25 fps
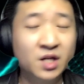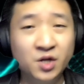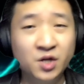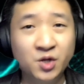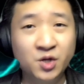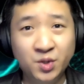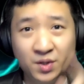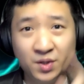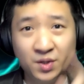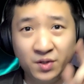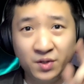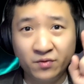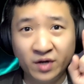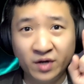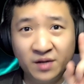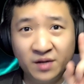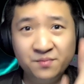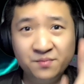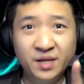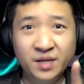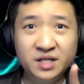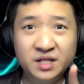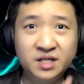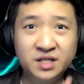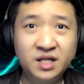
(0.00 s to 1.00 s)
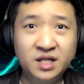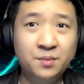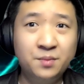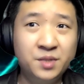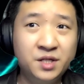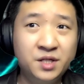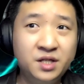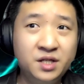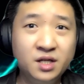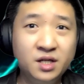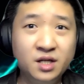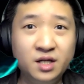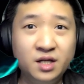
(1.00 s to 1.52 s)
So the very big tips
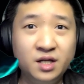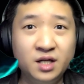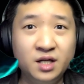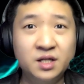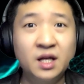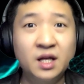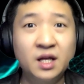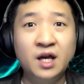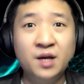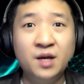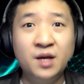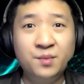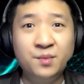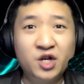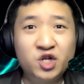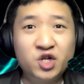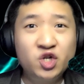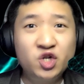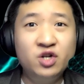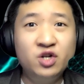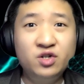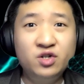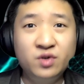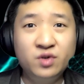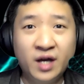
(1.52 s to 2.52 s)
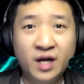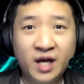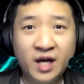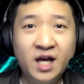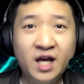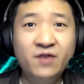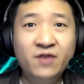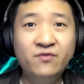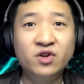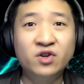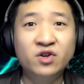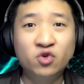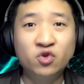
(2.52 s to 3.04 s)
here is make sure you
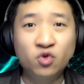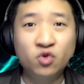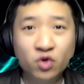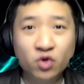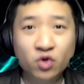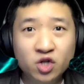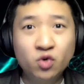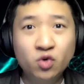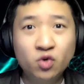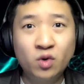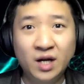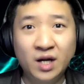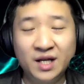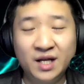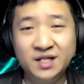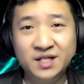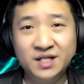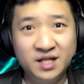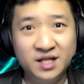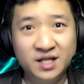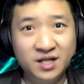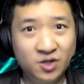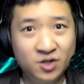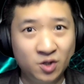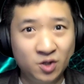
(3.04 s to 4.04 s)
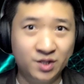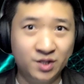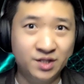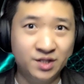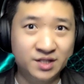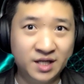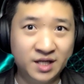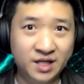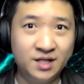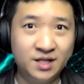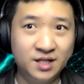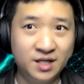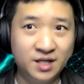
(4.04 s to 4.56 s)
have a good quality
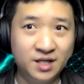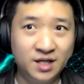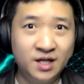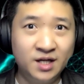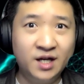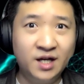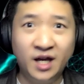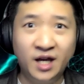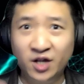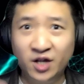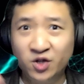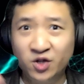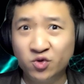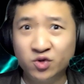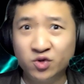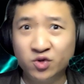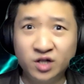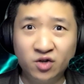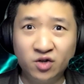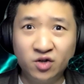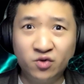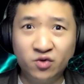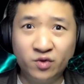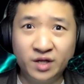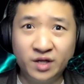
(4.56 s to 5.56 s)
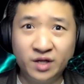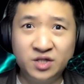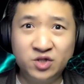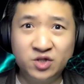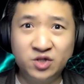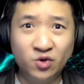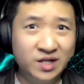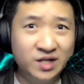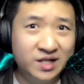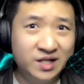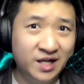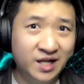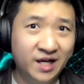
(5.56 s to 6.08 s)
content, and Google always
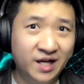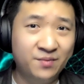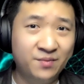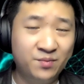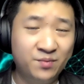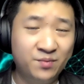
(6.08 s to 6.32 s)
don't like